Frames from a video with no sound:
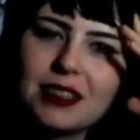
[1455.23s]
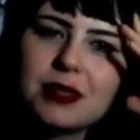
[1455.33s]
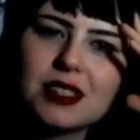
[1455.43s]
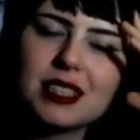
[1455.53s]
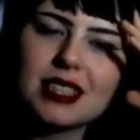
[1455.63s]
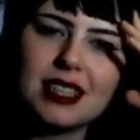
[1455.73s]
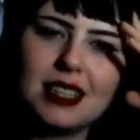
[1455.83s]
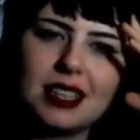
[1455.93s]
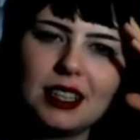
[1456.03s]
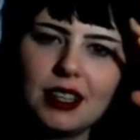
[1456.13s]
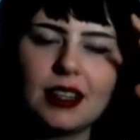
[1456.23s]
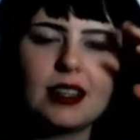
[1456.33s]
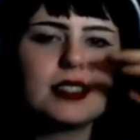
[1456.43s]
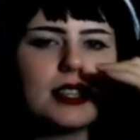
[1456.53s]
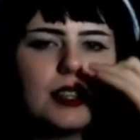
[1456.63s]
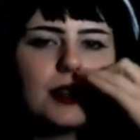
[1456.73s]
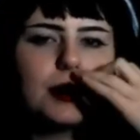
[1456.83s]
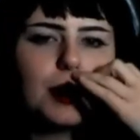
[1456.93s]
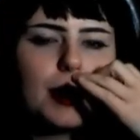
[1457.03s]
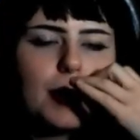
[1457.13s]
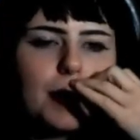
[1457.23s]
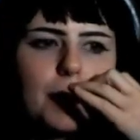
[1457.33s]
so excited to hear like